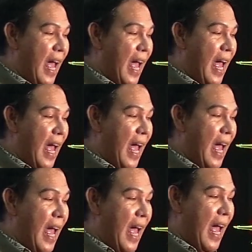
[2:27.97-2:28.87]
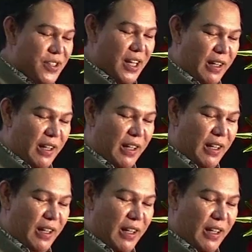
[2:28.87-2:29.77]
in the ESL
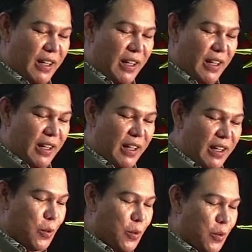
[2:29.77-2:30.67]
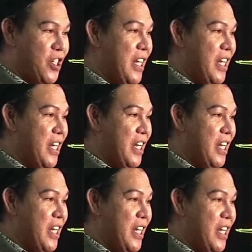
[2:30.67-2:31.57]
classrooms through CLT
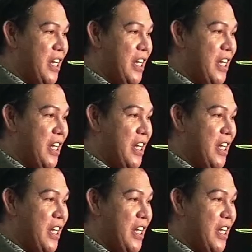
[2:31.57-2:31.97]
approach